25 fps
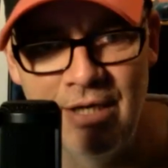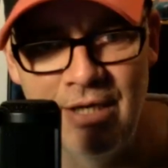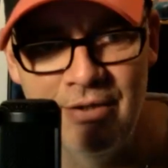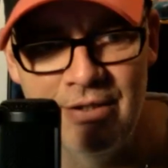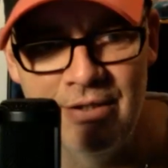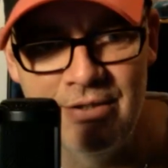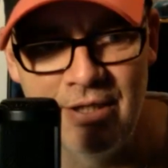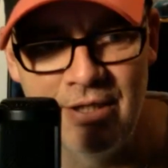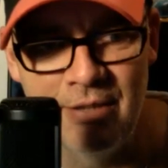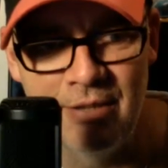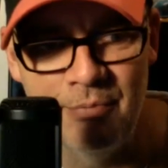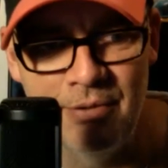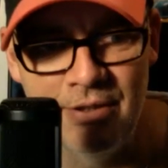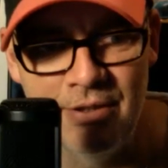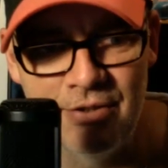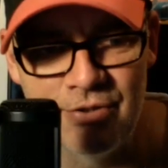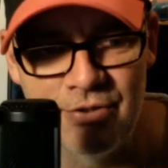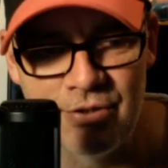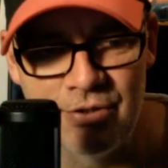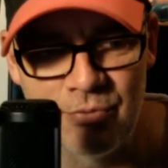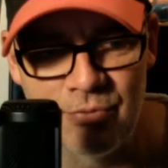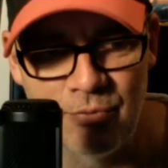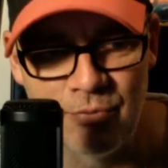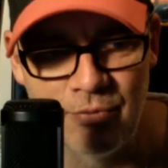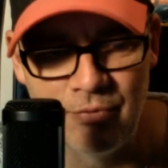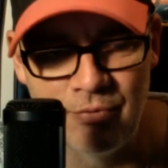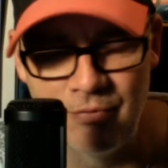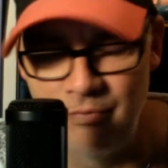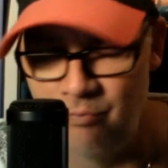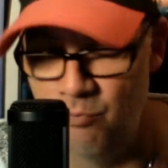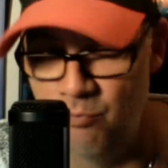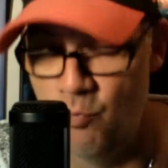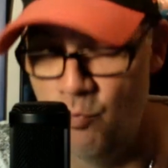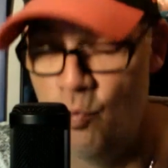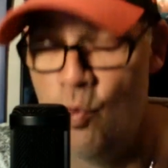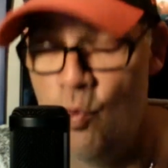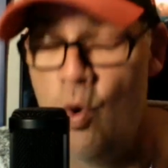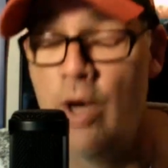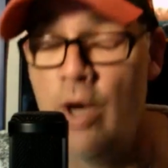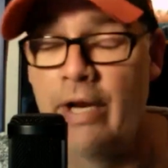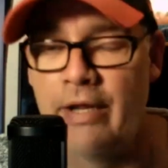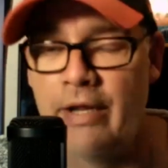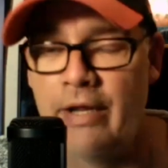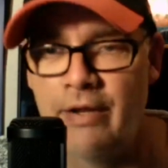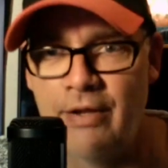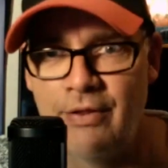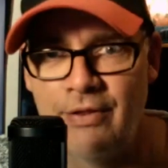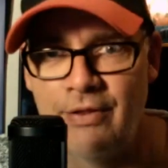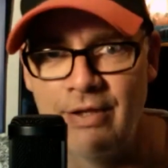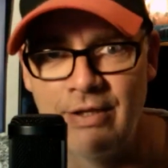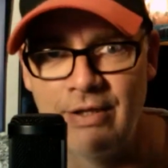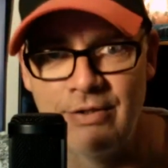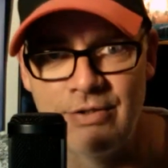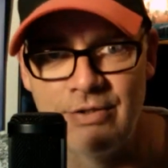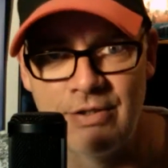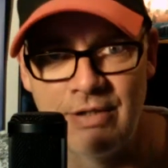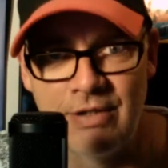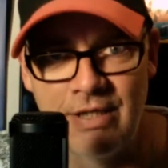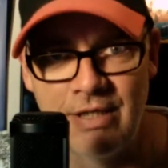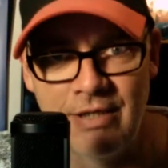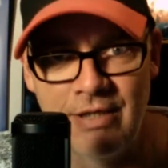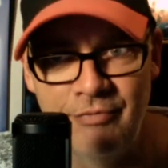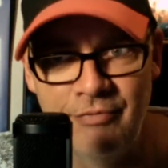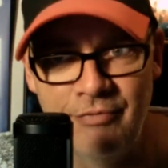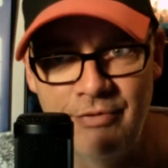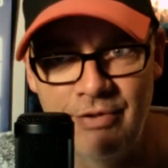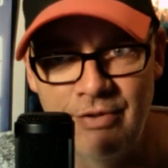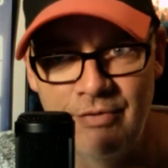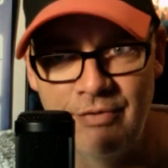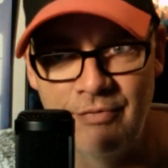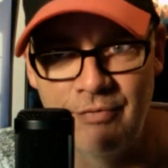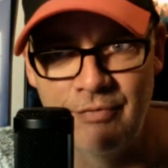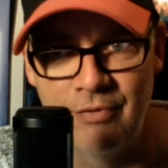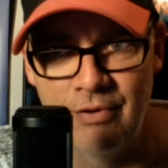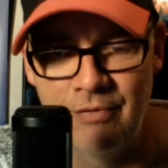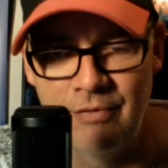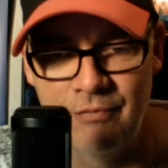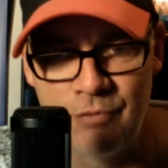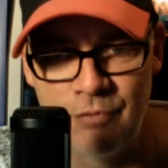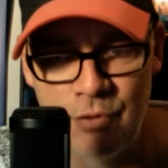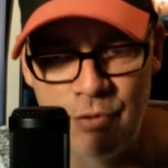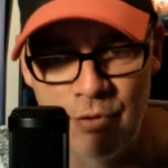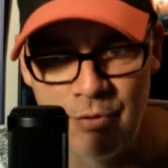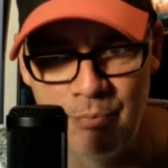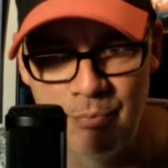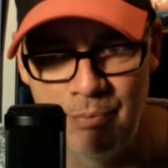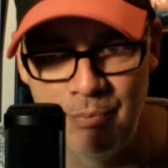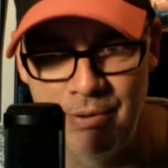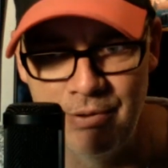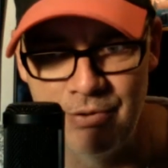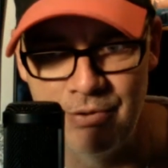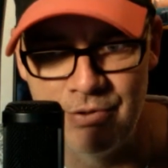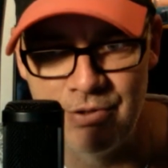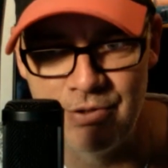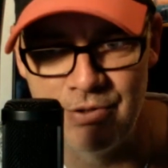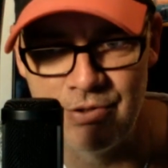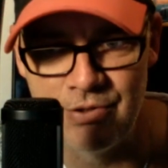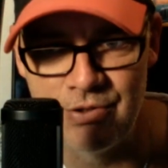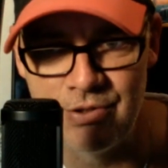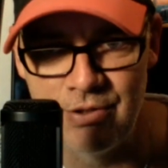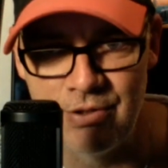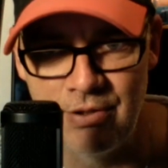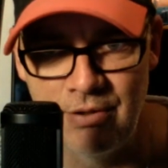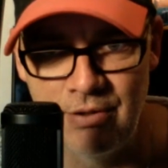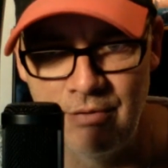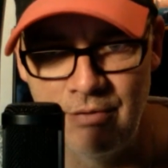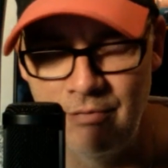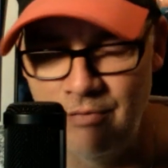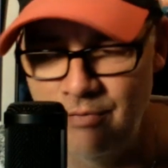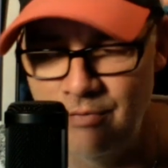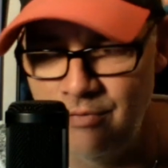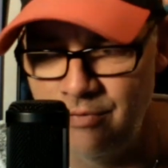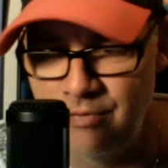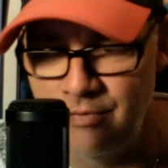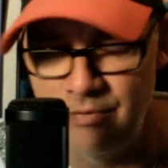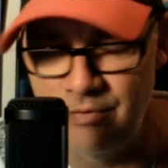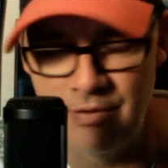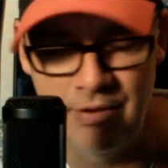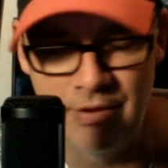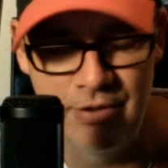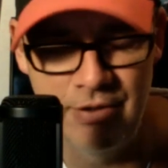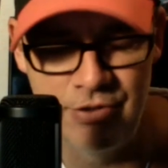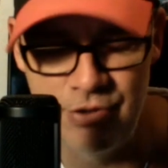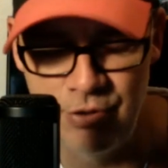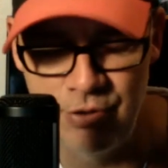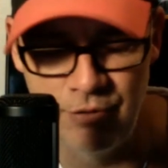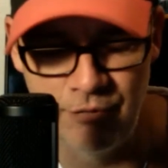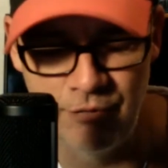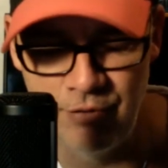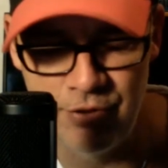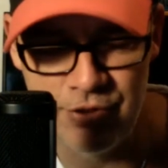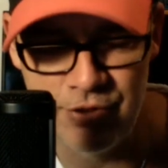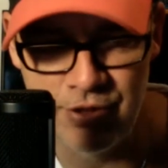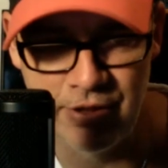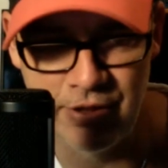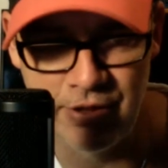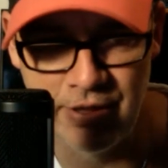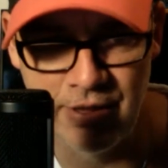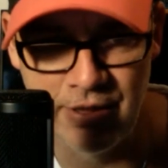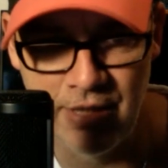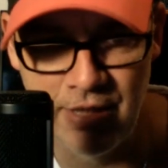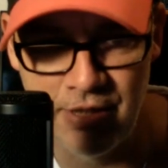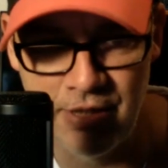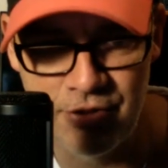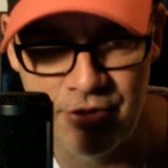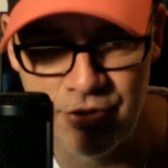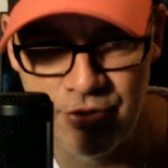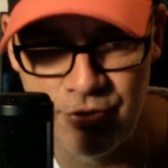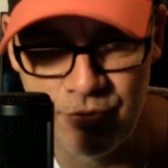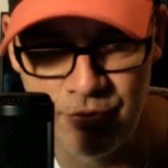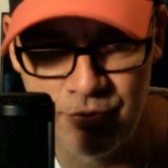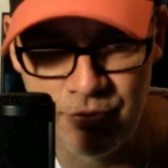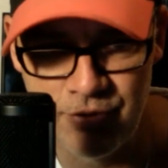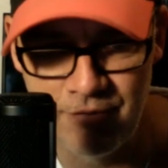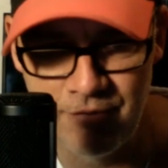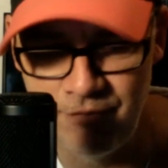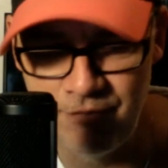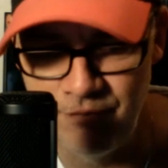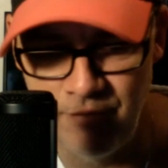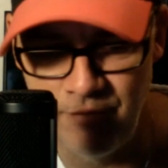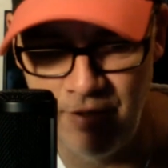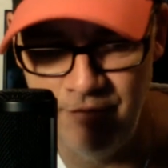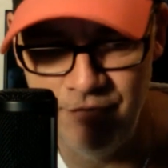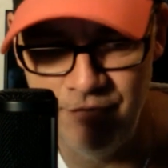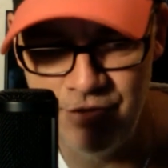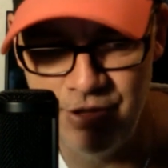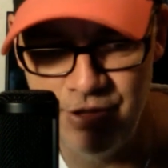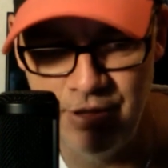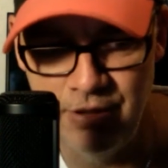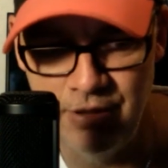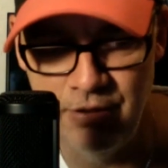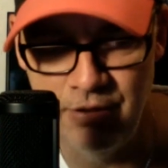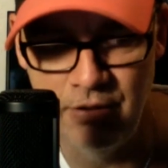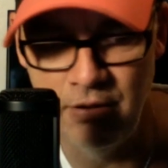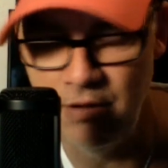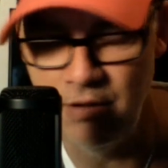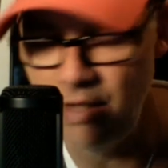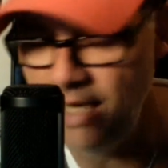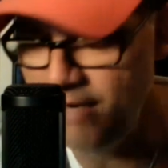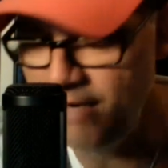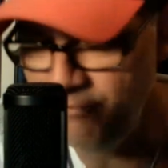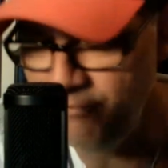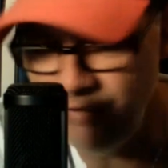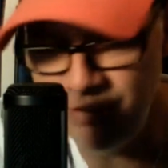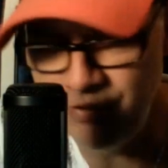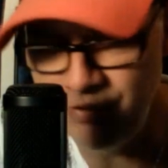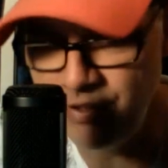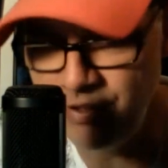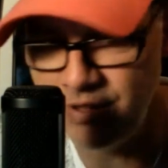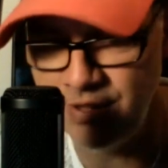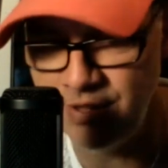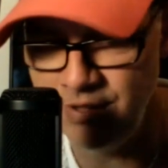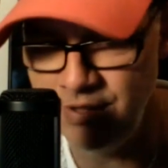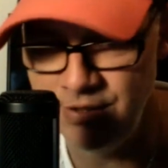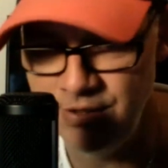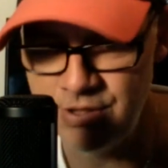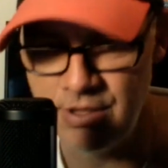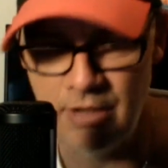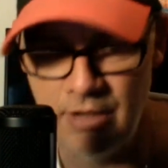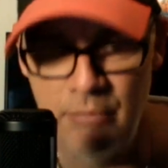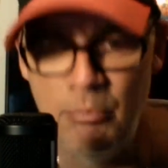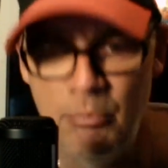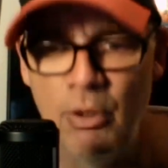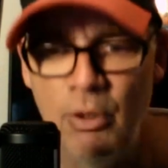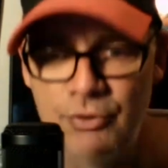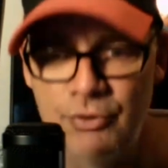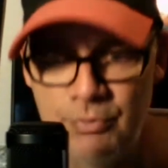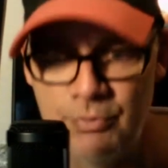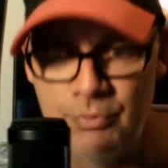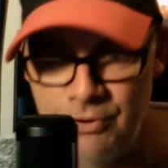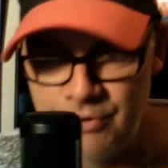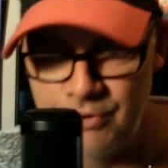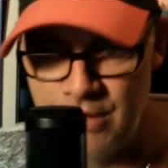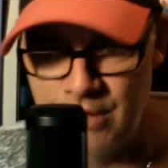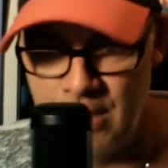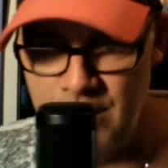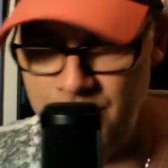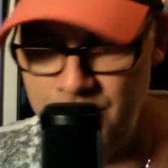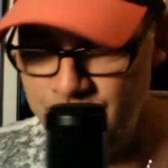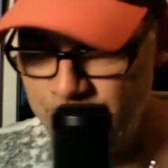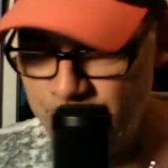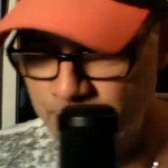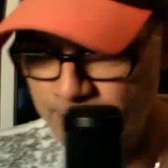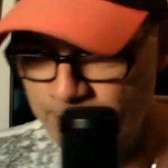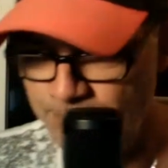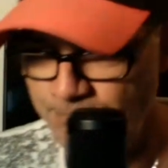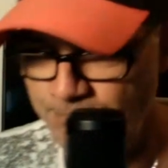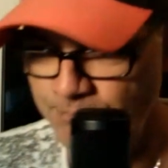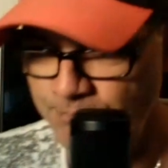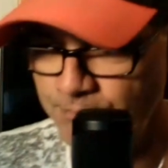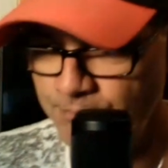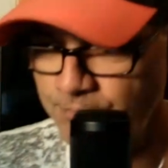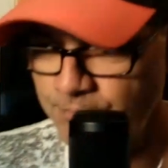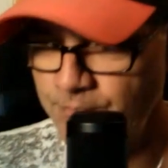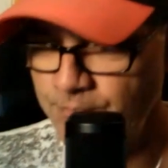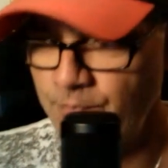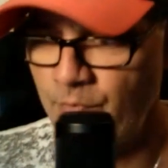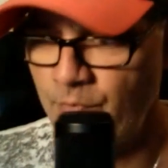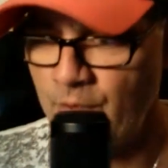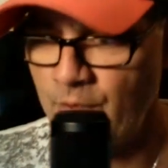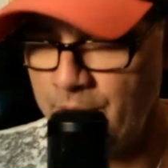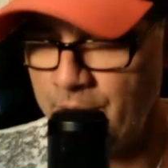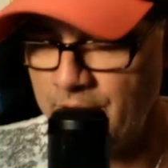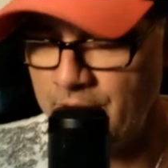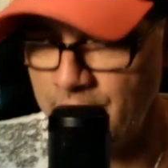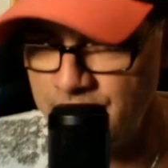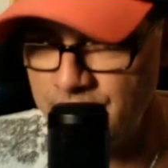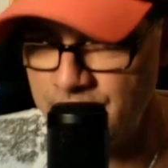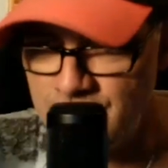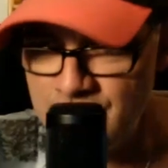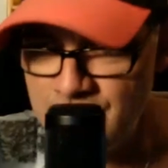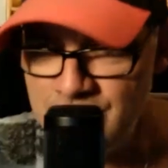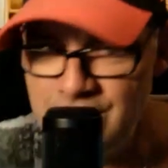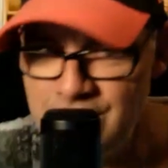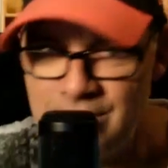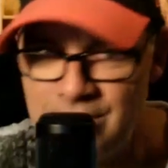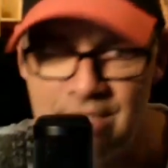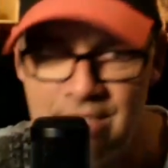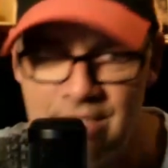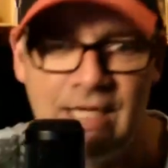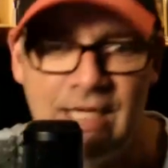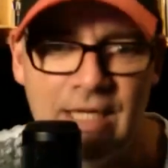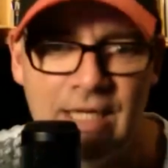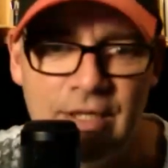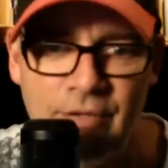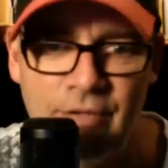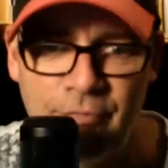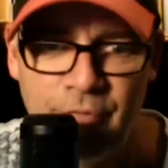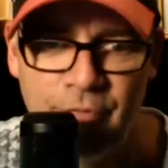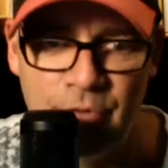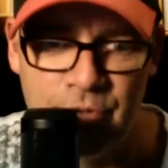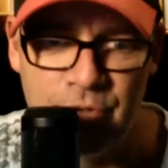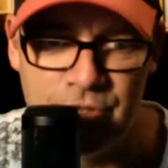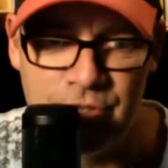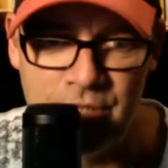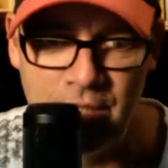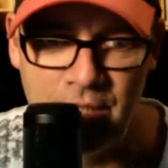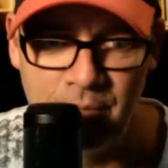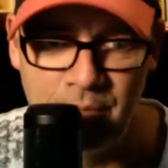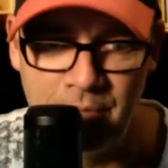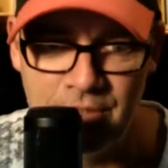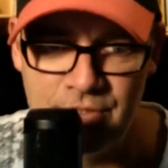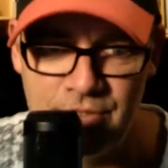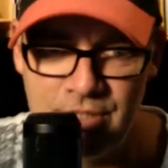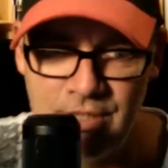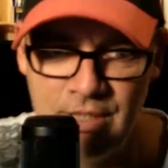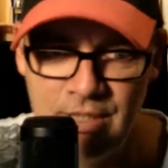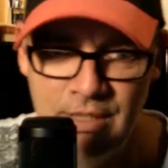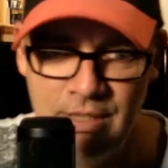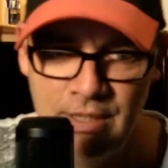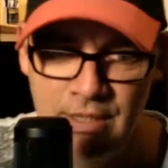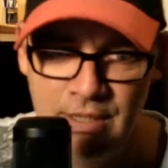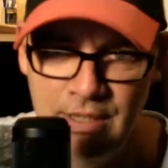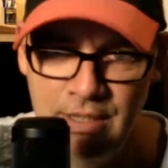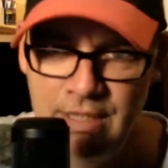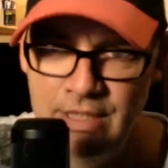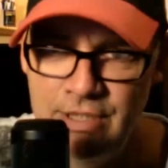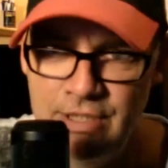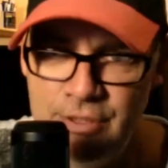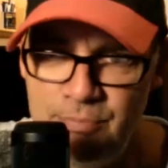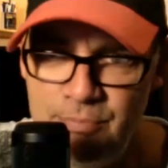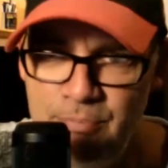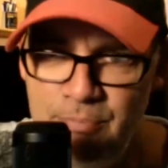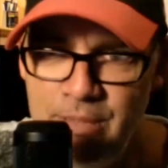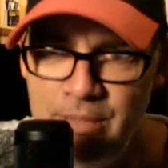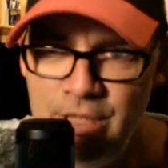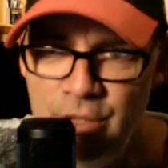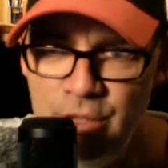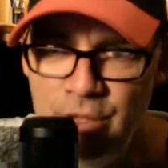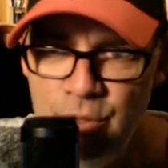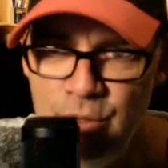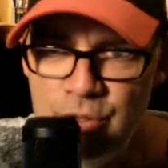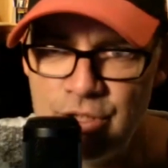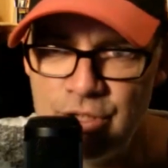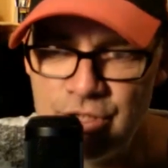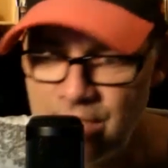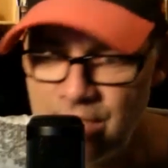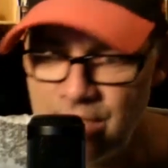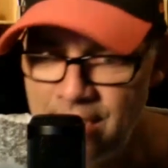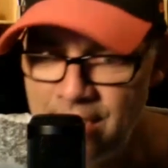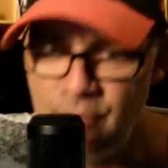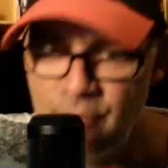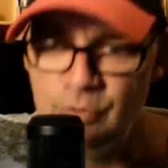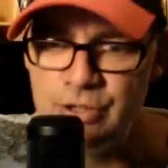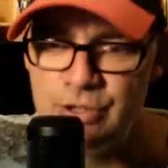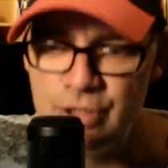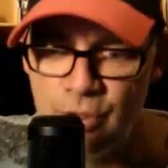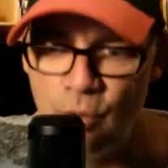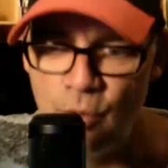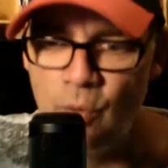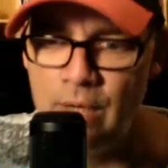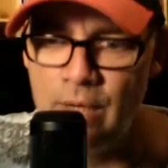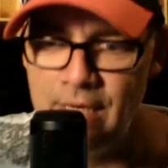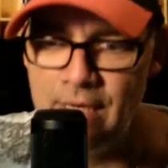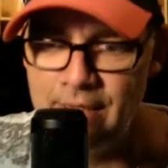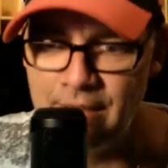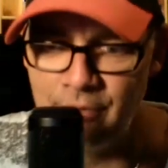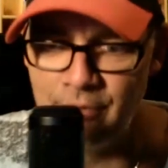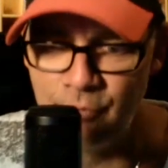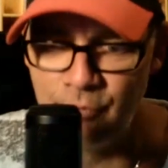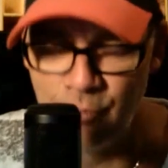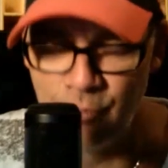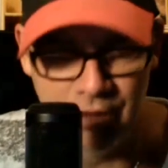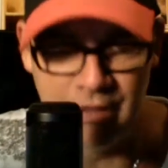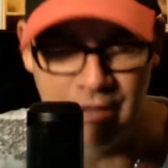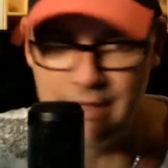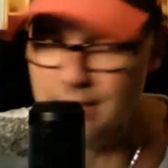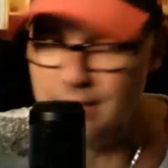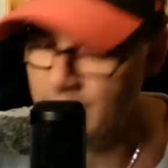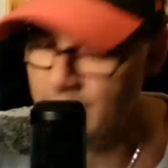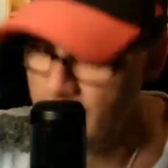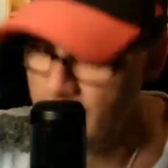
type, and this is one of the things, the gift of, of Jordan Peterson's, uh, uh, his university lectures, which I've, I've yeah. seen everything he's done multiple times. Yeah. Because it didn't sink in the first time, because he, he uses language in a way that really